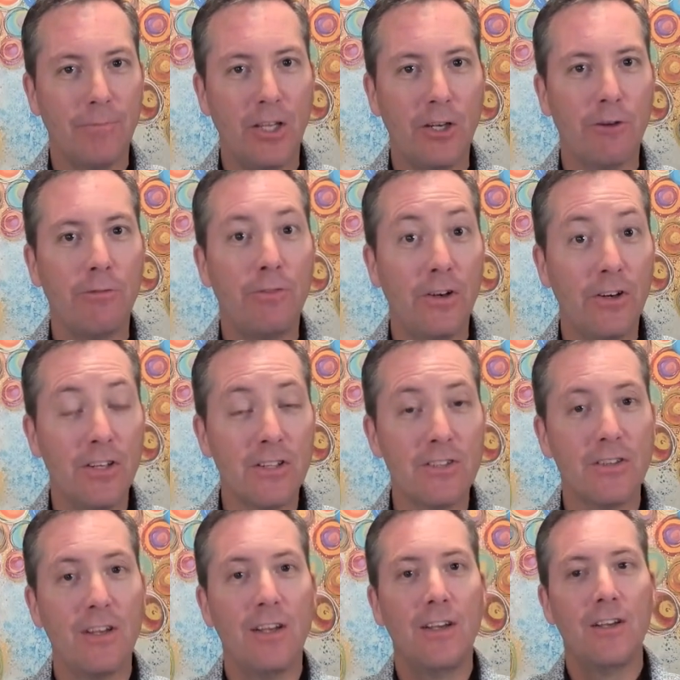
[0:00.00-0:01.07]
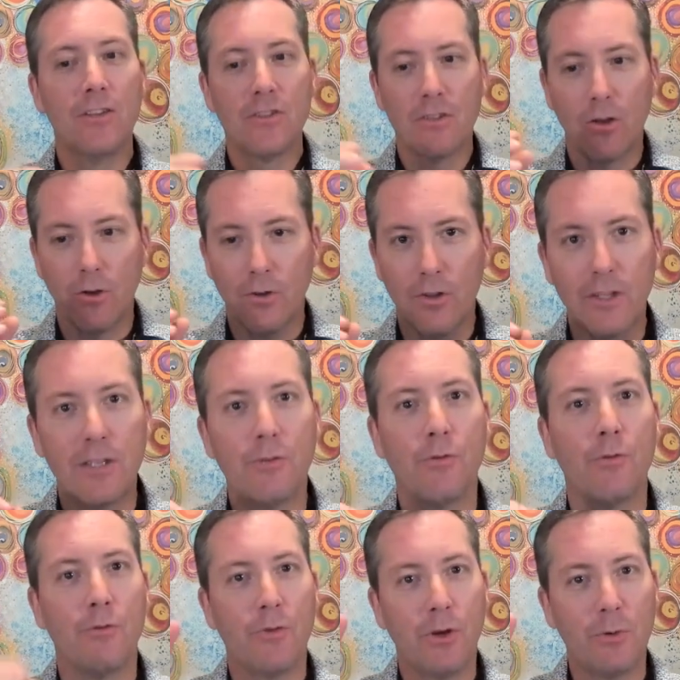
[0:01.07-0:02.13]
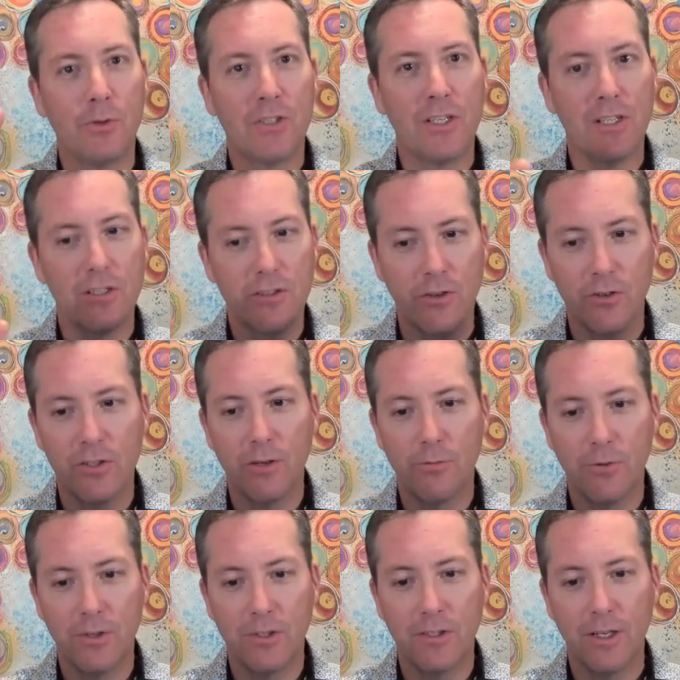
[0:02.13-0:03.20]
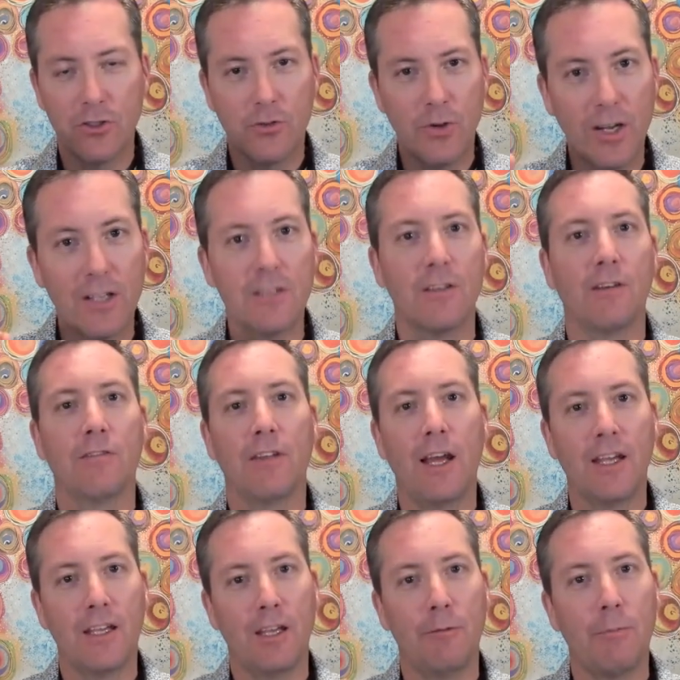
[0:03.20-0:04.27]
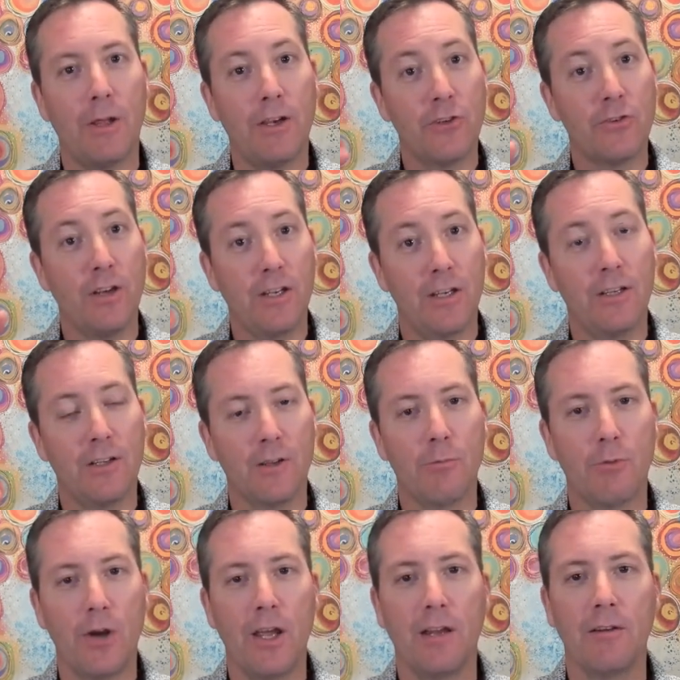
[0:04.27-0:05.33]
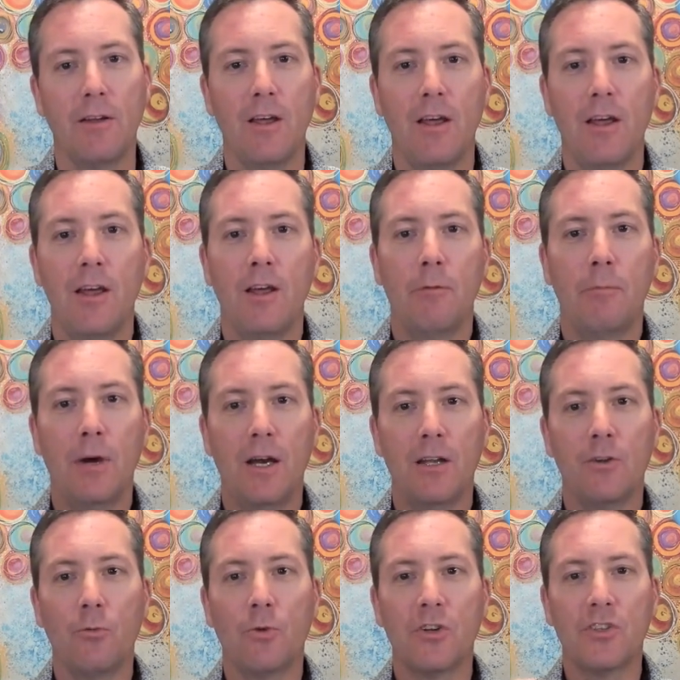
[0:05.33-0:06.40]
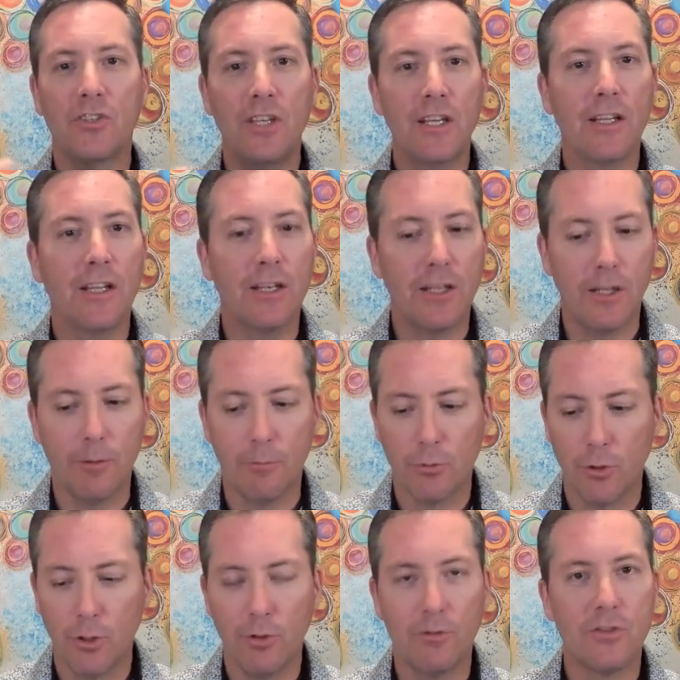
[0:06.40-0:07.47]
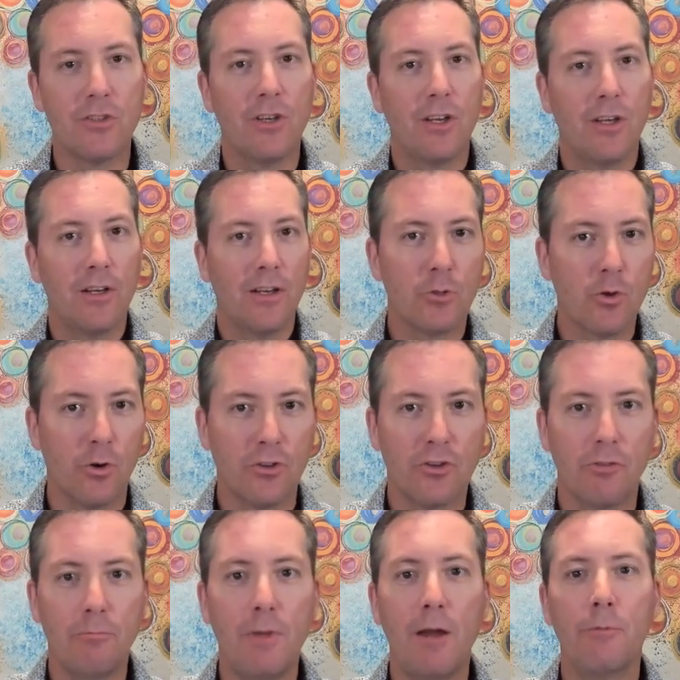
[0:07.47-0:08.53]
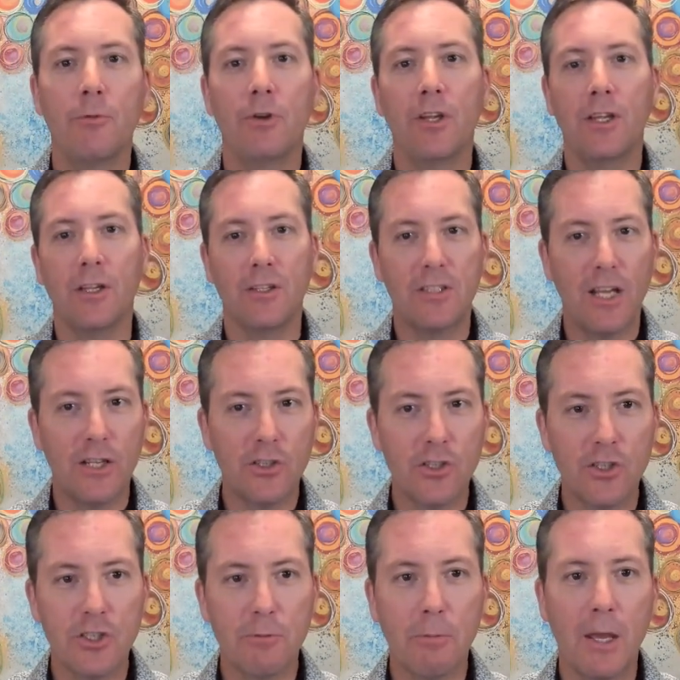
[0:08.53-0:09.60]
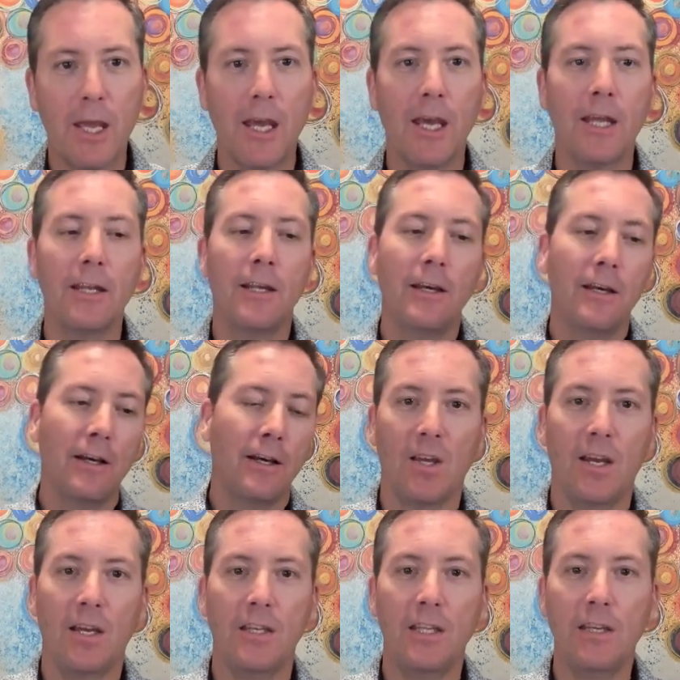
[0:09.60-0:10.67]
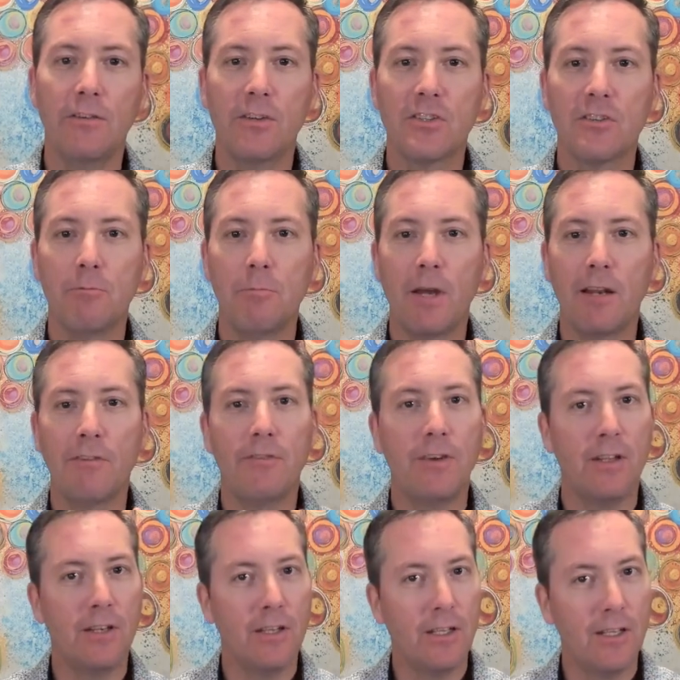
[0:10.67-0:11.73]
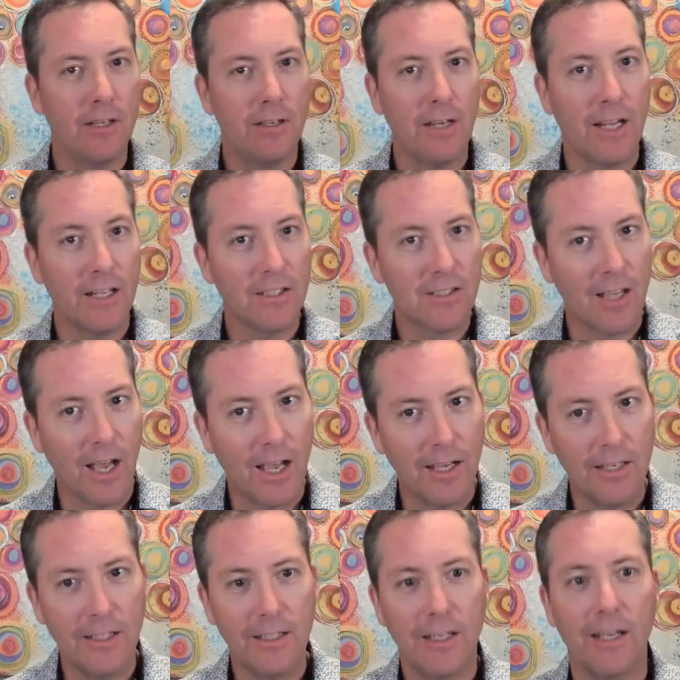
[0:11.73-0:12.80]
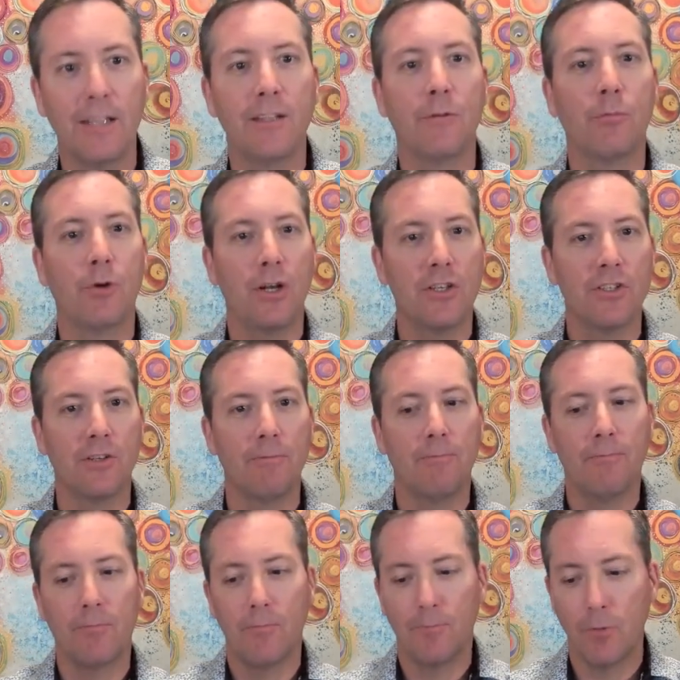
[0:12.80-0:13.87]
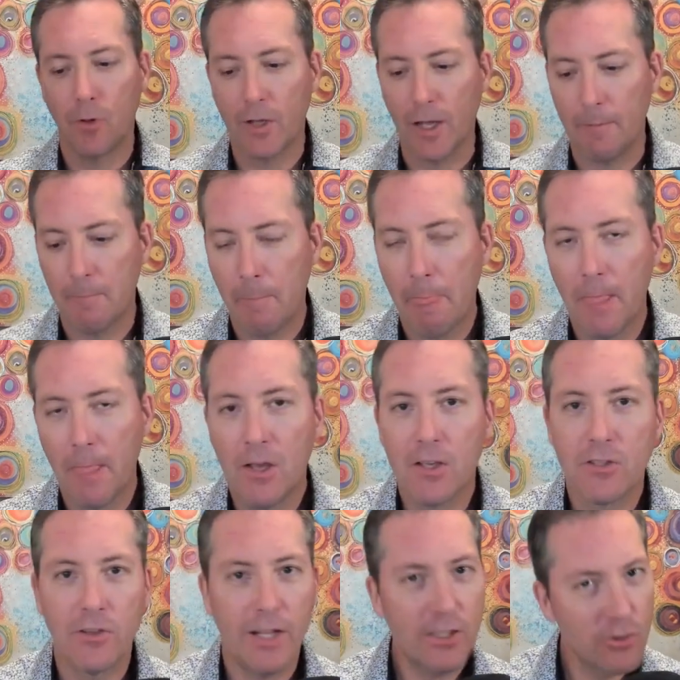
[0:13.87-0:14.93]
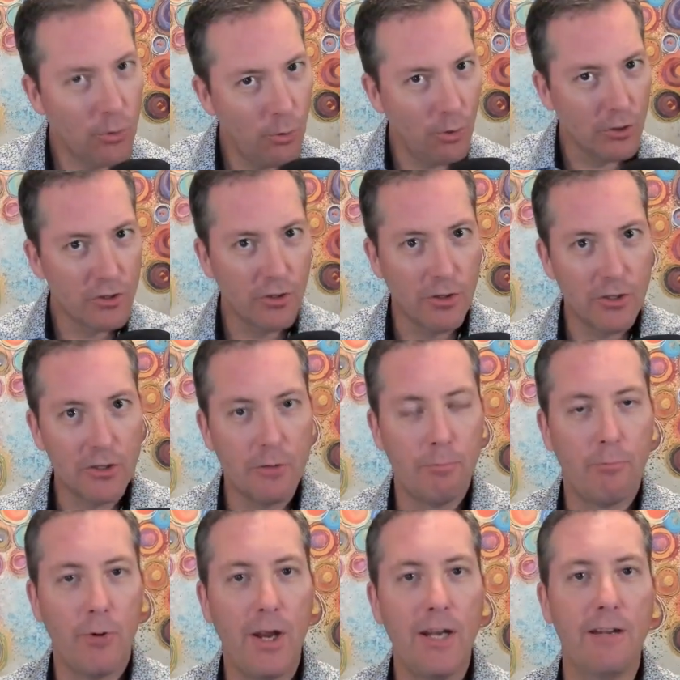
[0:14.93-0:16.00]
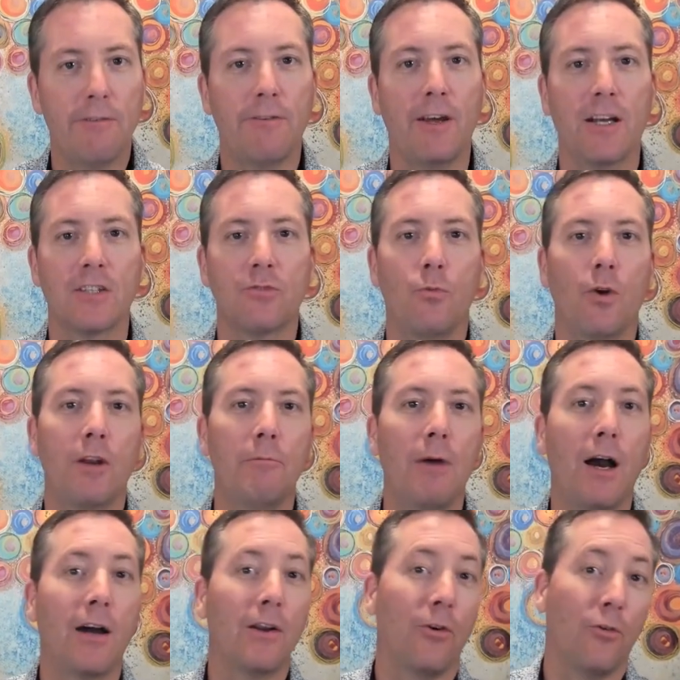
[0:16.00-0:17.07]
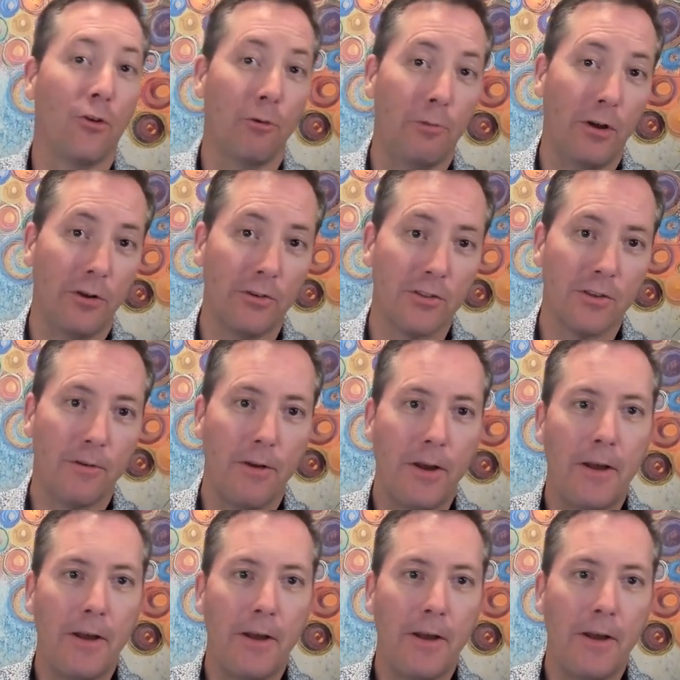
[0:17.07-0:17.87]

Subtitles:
interference, so that different frequencies or different strengths of light can penetrate into the brain. But we're seeing that it improves short-term memory, attention span, and even some benefit in anxiety and depression. Okay, so that's cool. So there's brain effects. What about hormones?